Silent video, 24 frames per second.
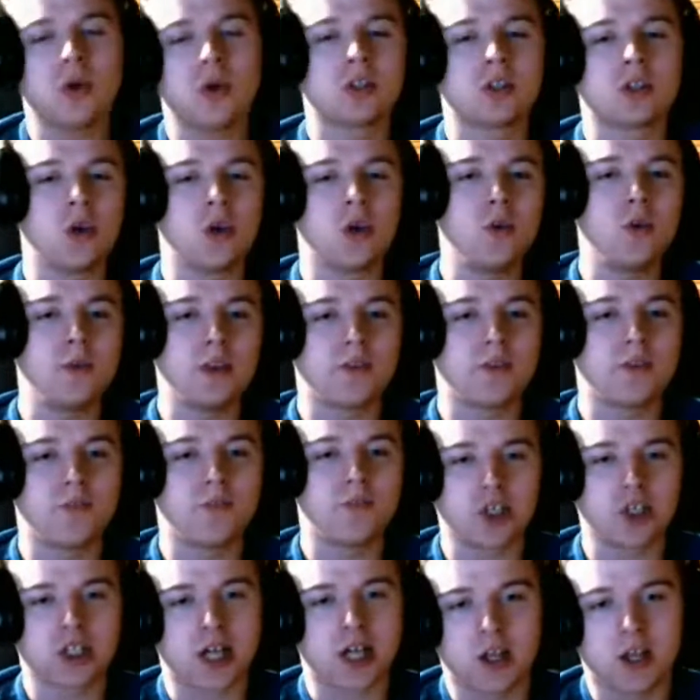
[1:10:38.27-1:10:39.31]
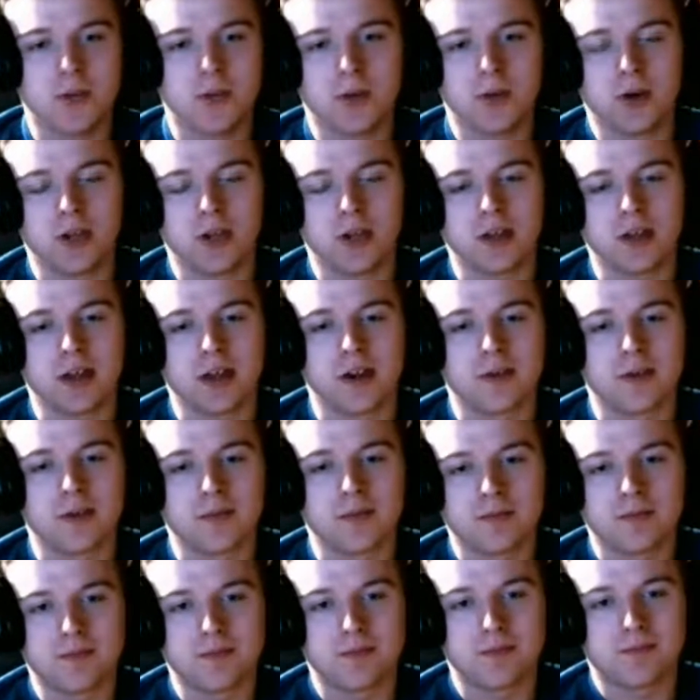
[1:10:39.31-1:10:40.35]
who would be the first guy you put in there
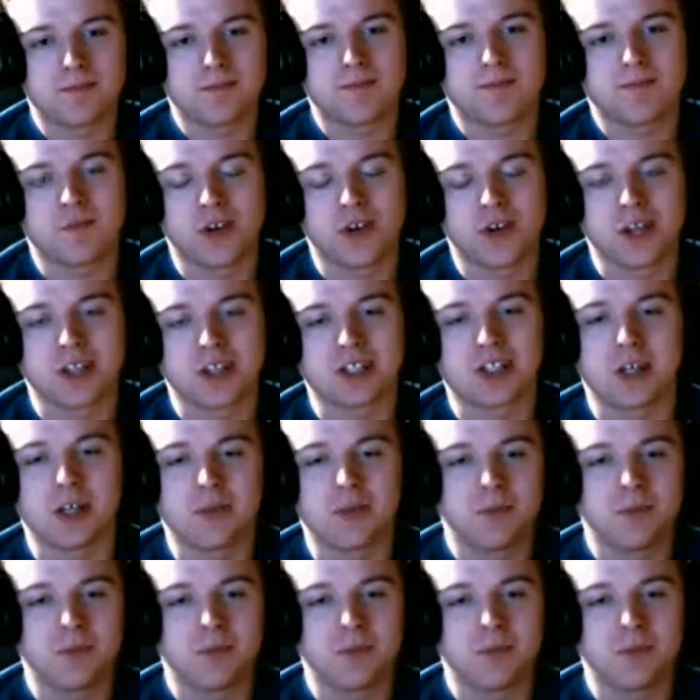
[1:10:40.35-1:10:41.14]
for NXT?